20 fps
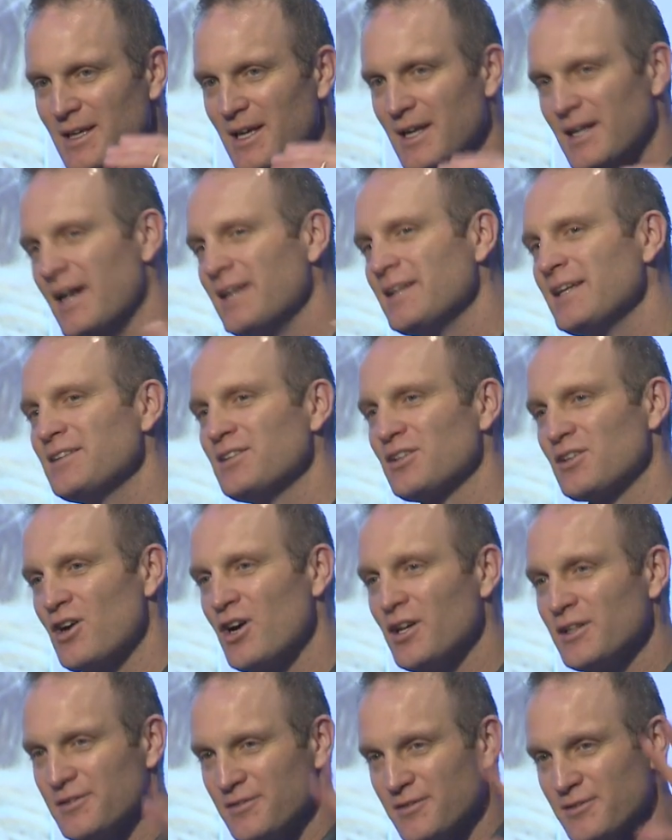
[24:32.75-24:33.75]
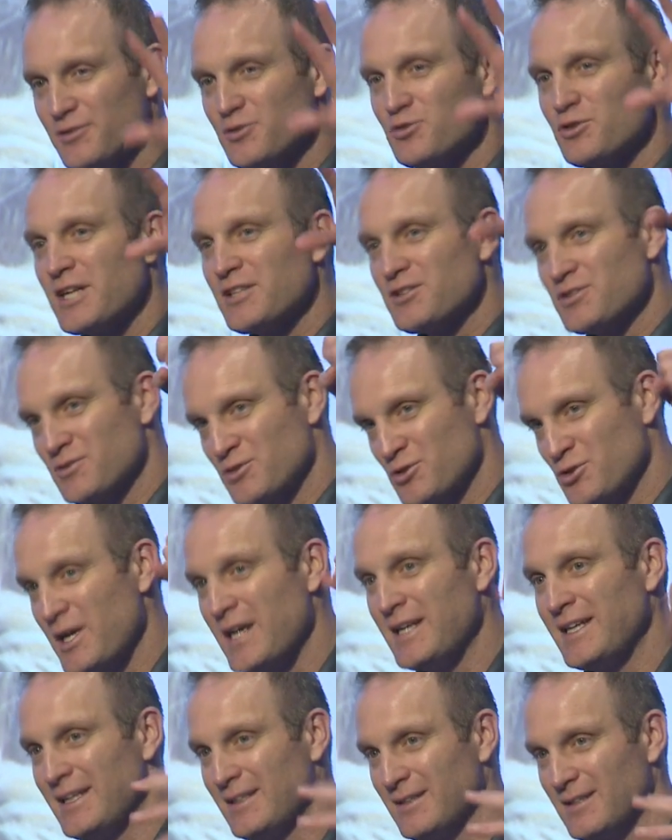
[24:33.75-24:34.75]
And I like to call it stretch
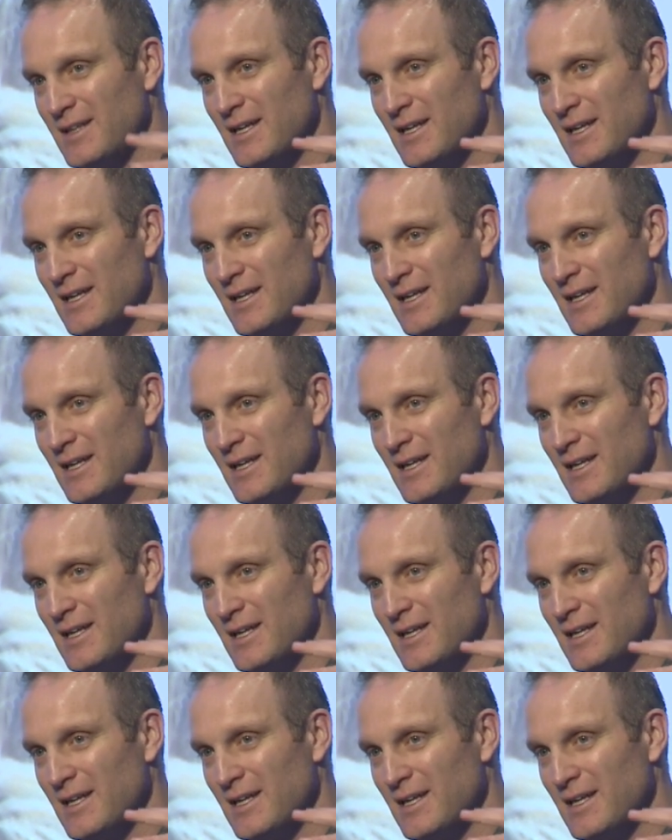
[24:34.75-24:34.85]
training.